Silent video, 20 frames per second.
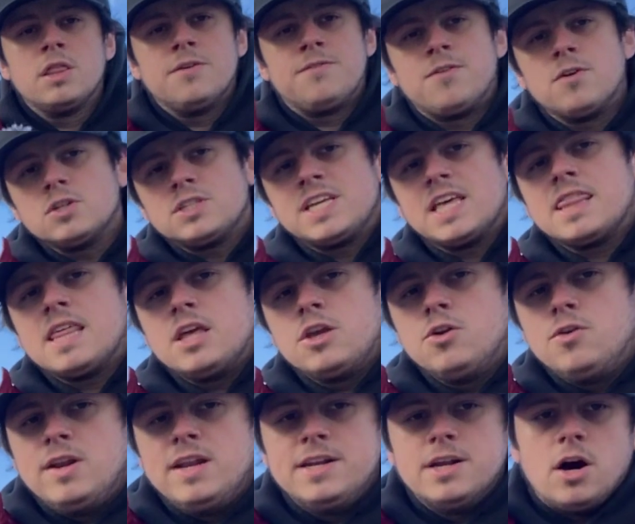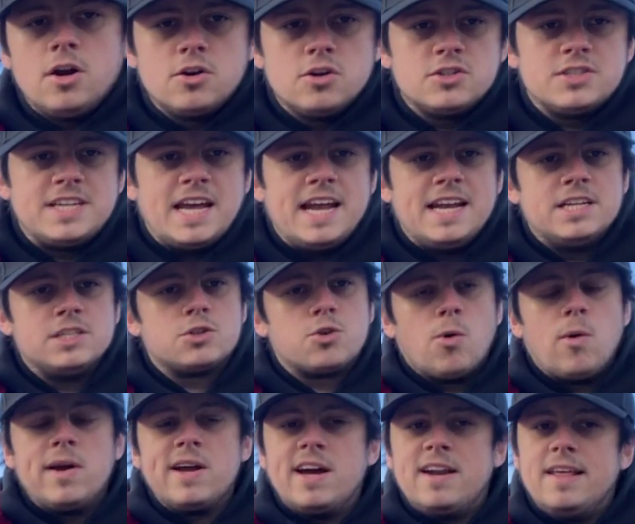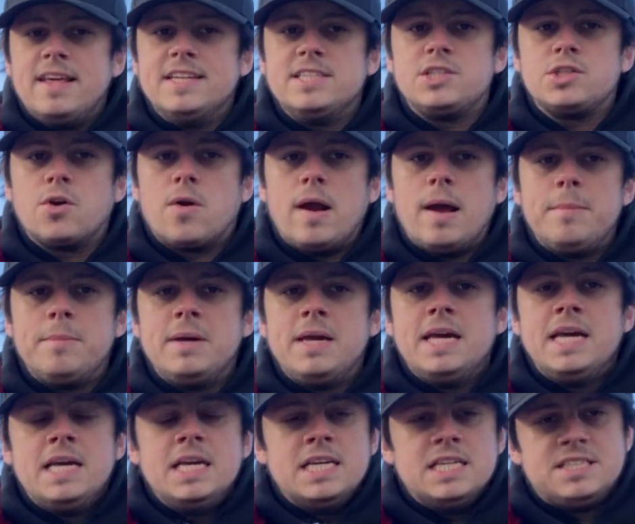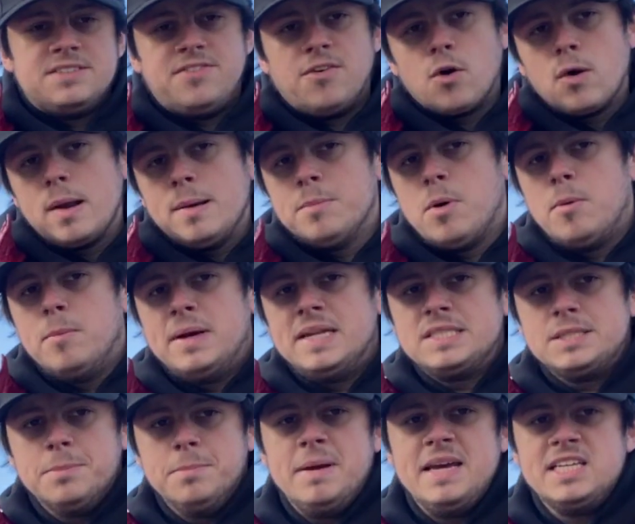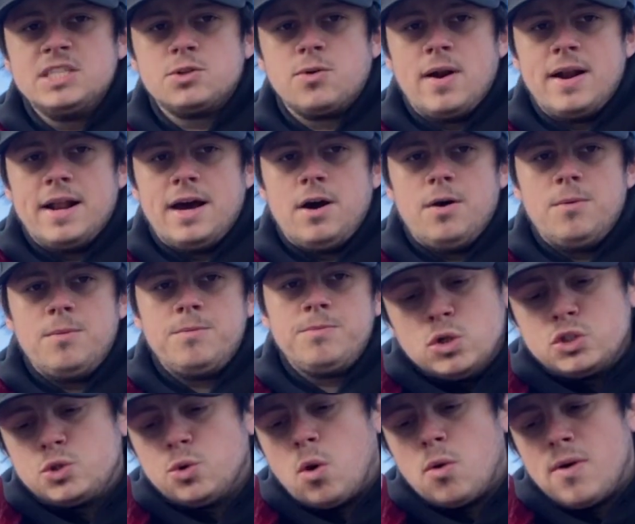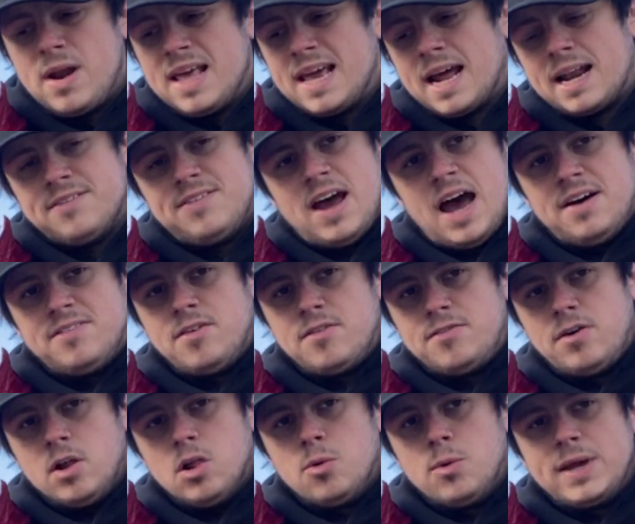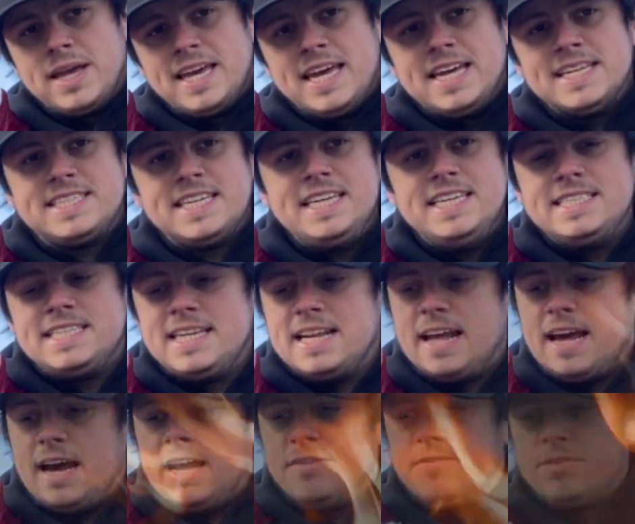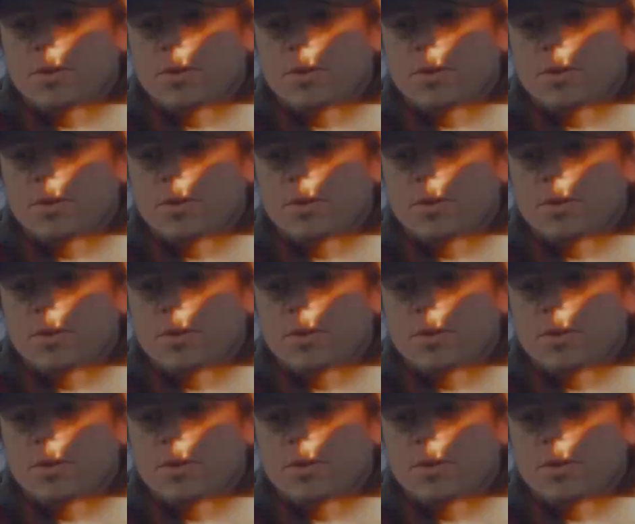The first thing that you need to understand is growing on Instagram is very momentum based right now. Once you already kind of have a following, it's easy to add